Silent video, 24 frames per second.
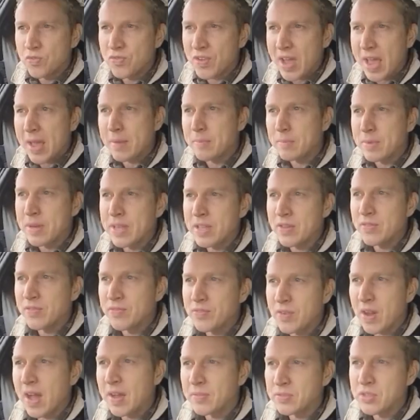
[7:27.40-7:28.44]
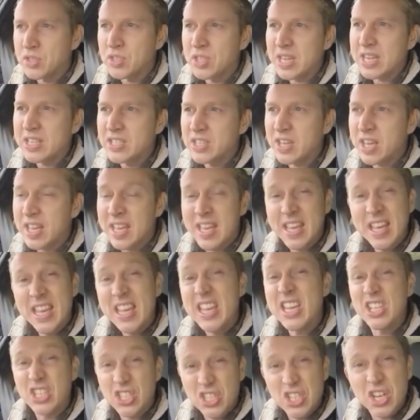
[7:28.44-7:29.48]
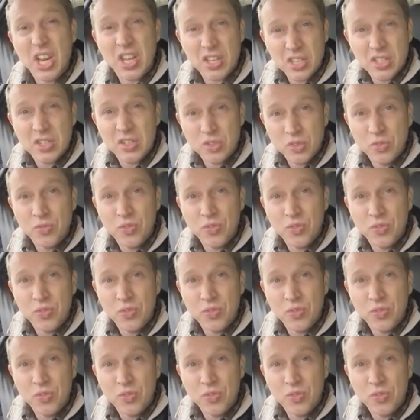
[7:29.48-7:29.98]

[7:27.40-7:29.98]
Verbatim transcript: family five seater is just as